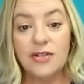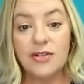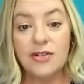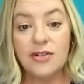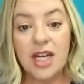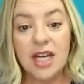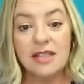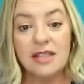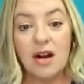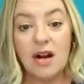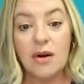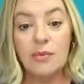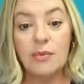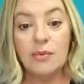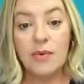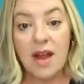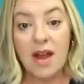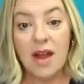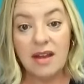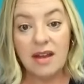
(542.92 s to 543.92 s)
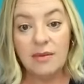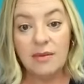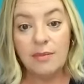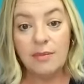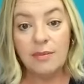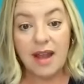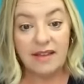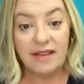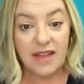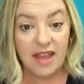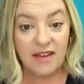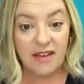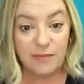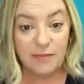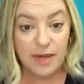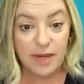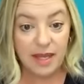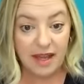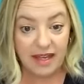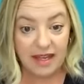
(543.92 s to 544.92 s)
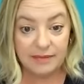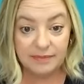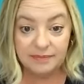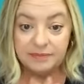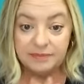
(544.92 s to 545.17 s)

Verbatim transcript: checks are run by the FBI.